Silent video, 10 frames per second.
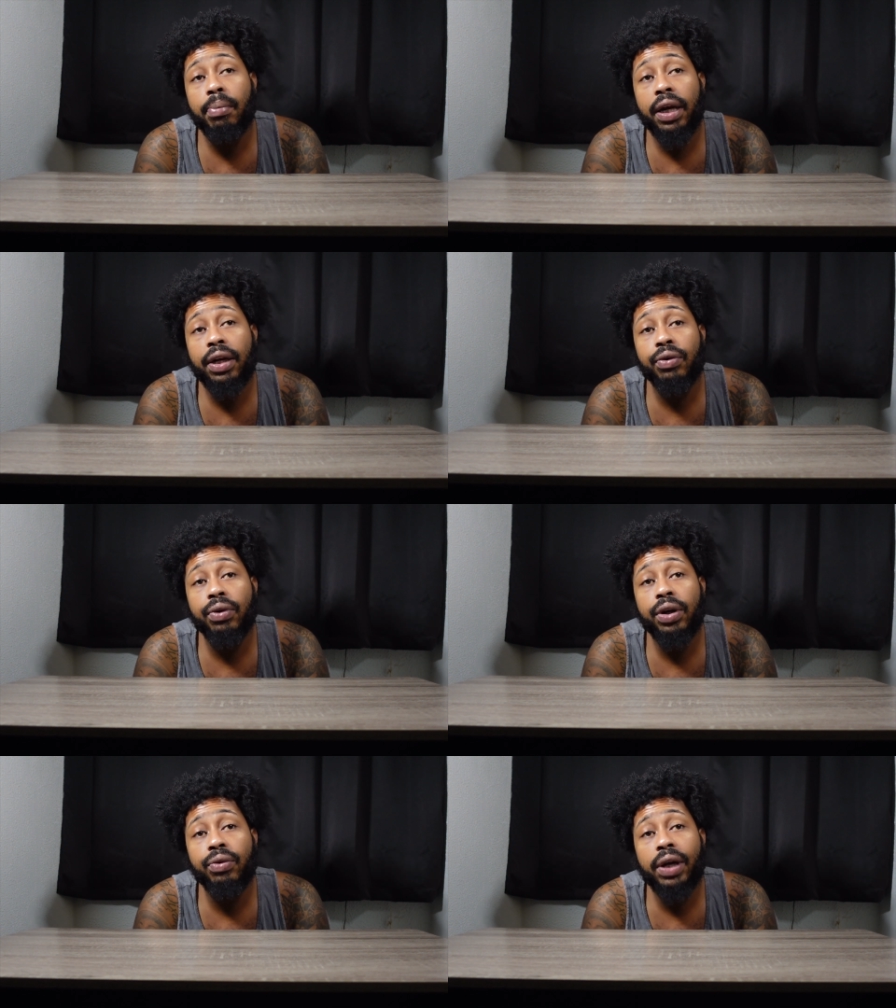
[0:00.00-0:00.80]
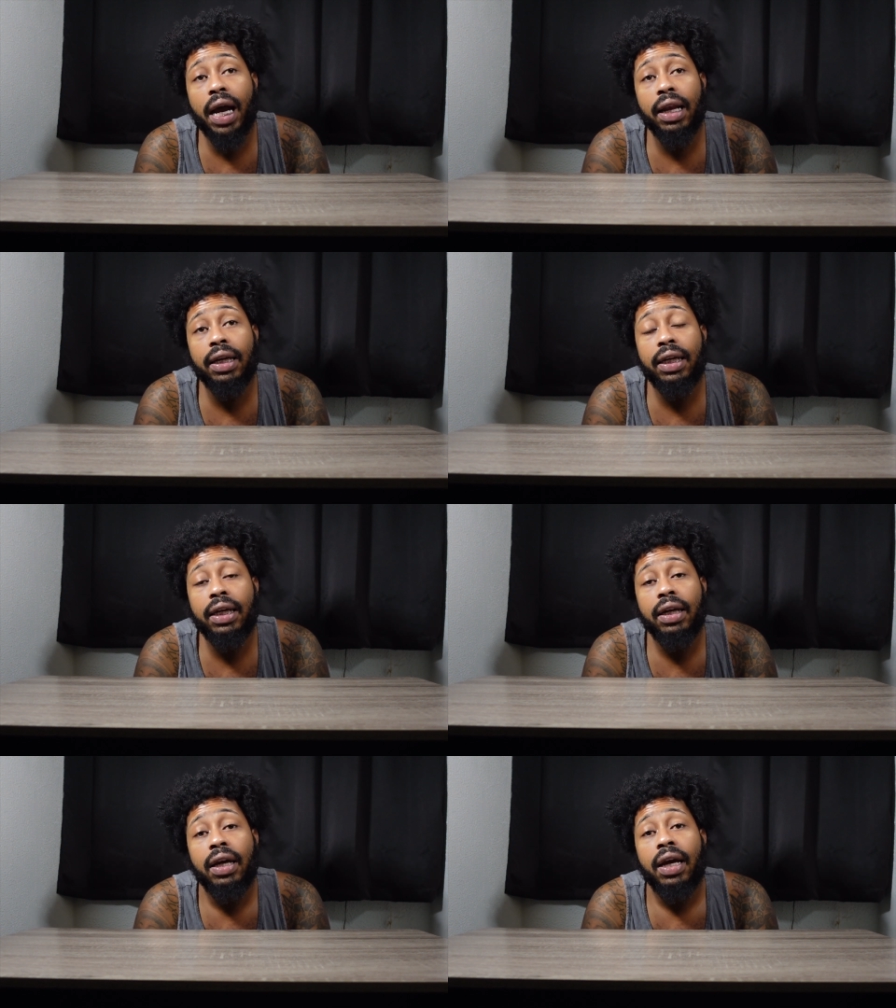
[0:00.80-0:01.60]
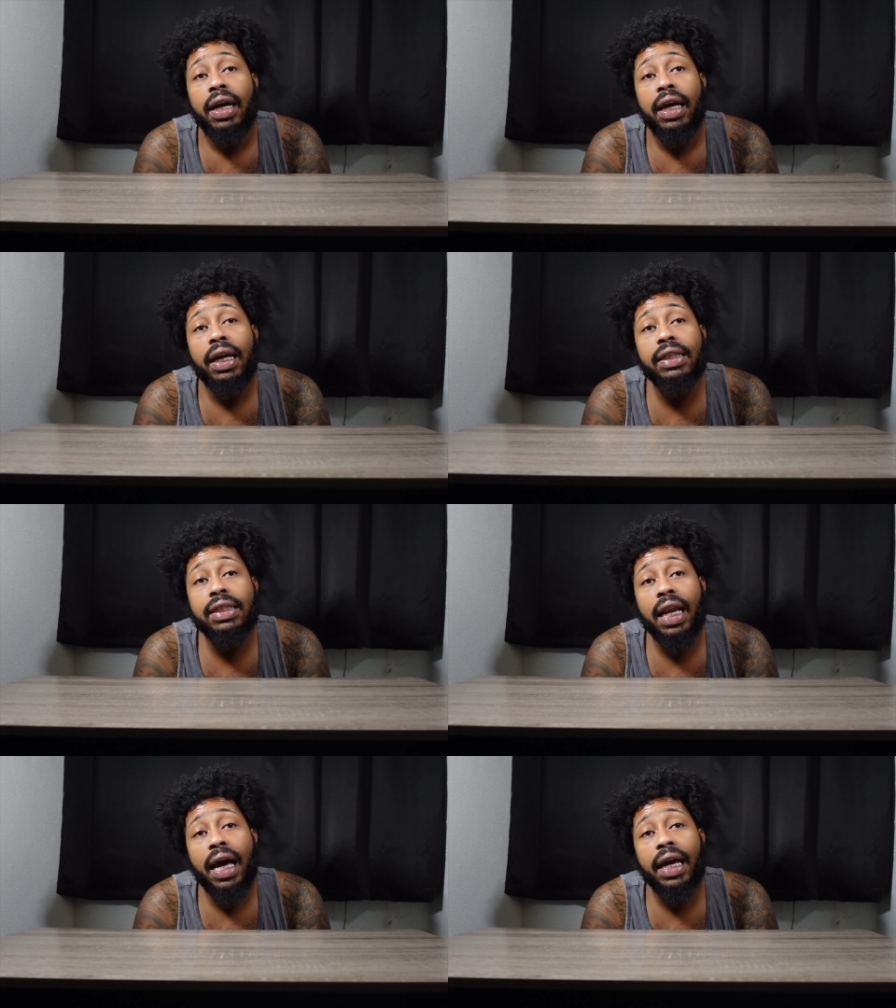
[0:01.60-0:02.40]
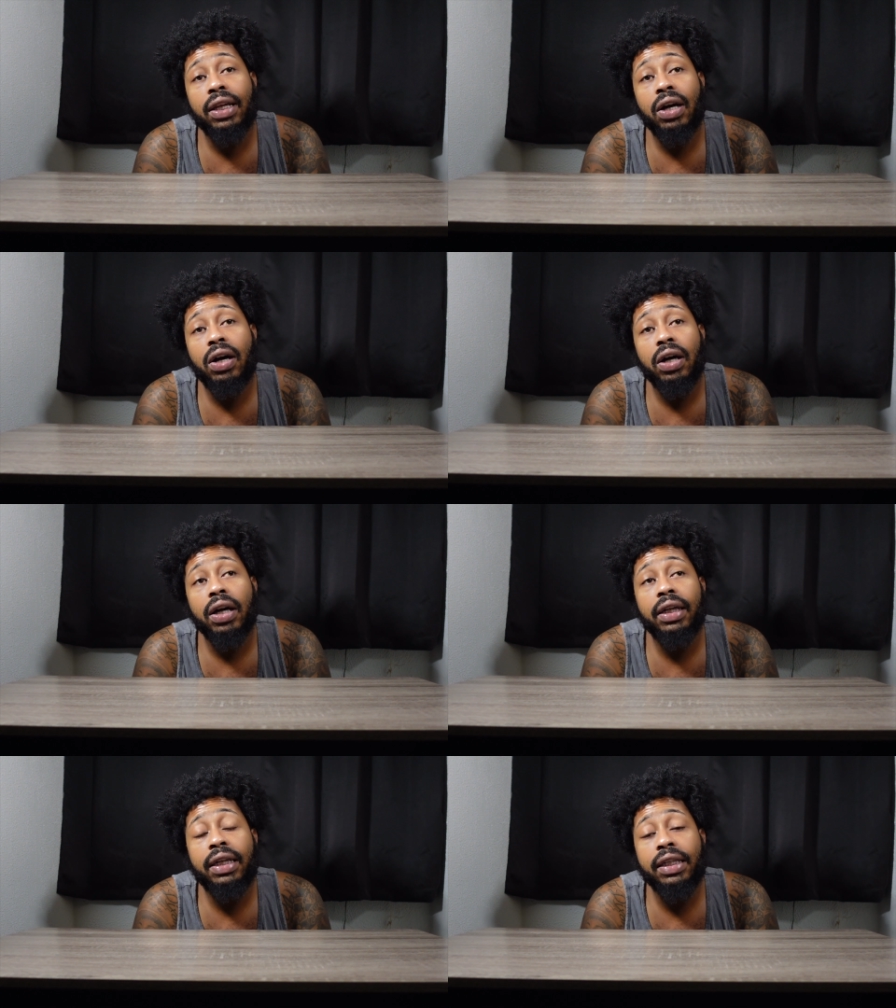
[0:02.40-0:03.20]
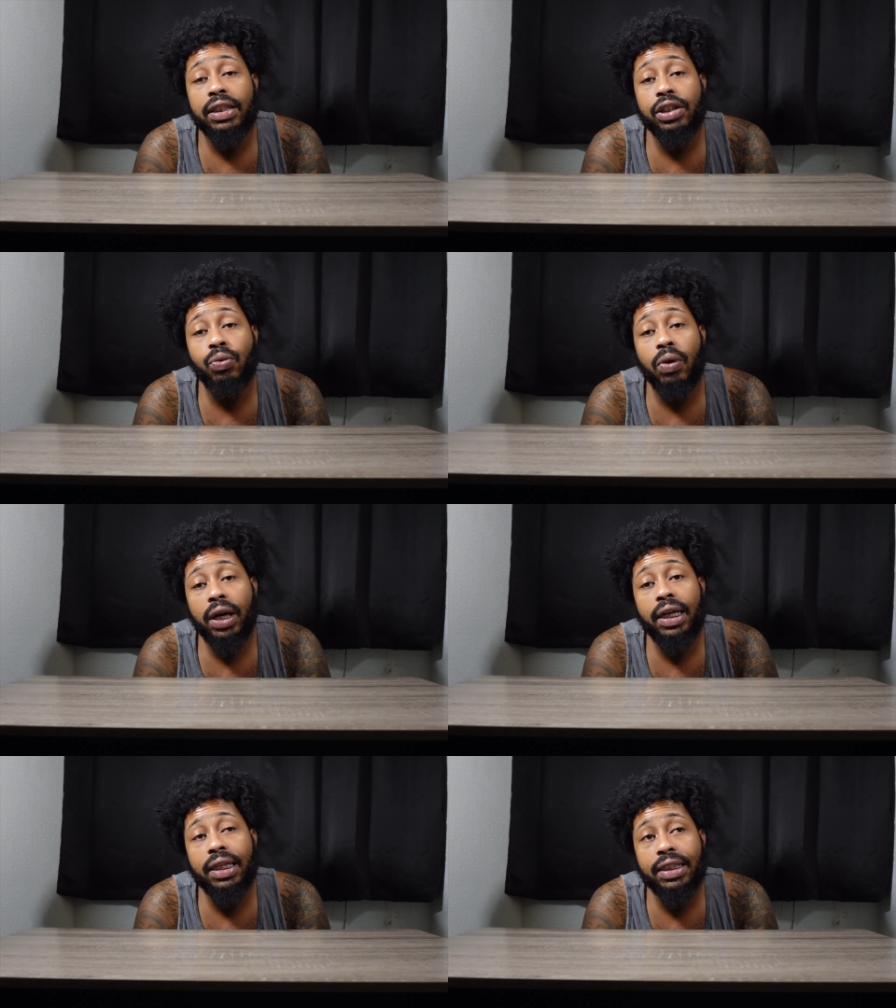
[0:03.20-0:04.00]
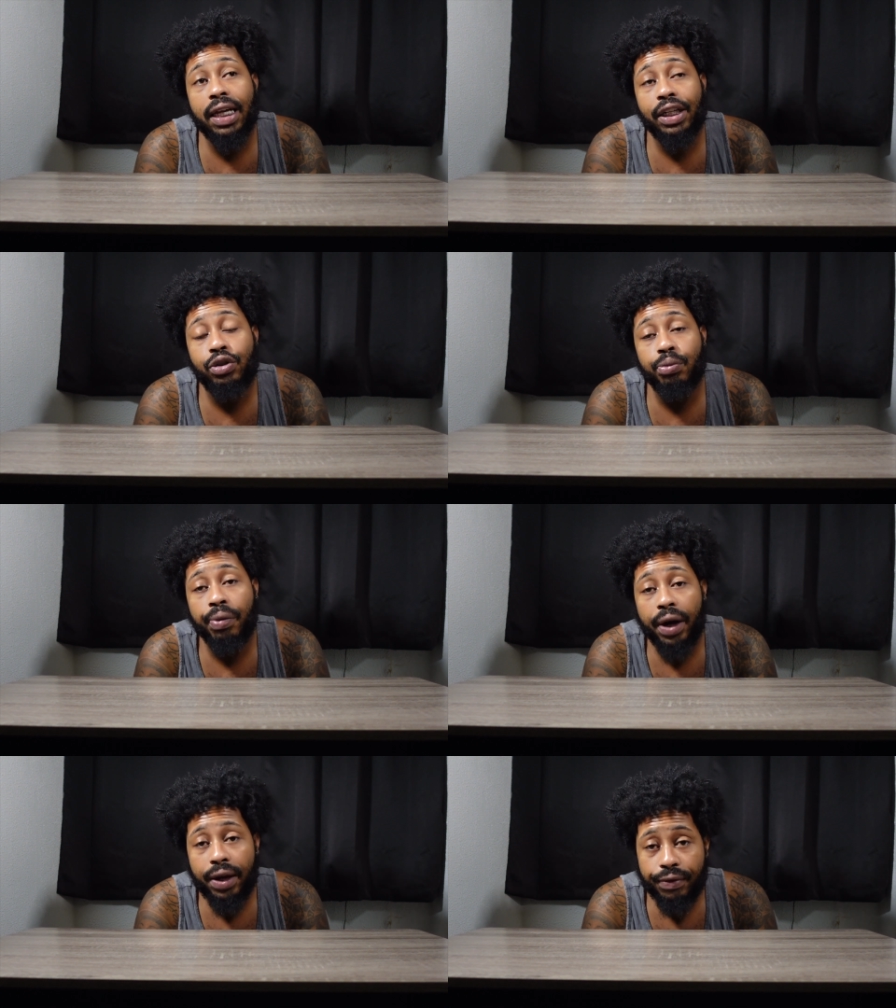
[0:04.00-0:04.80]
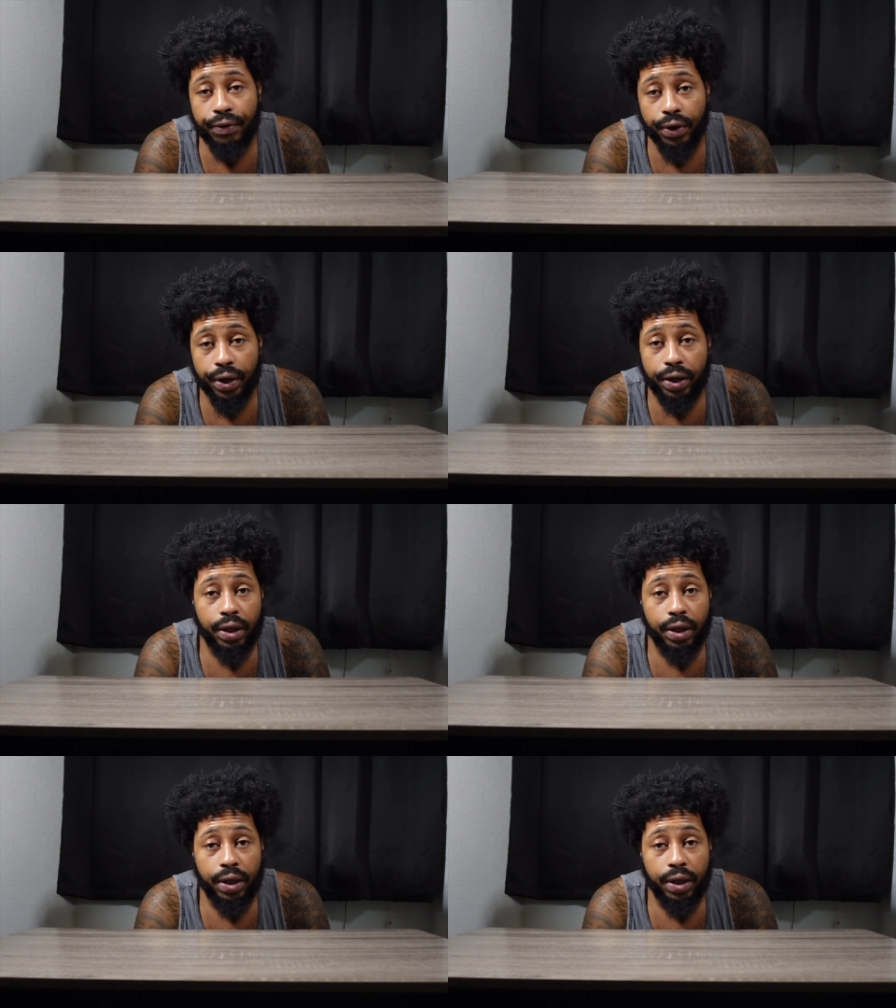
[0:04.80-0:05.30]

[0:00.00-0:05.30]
But in real reality, it's like, dog, this is what it is that you prayed for.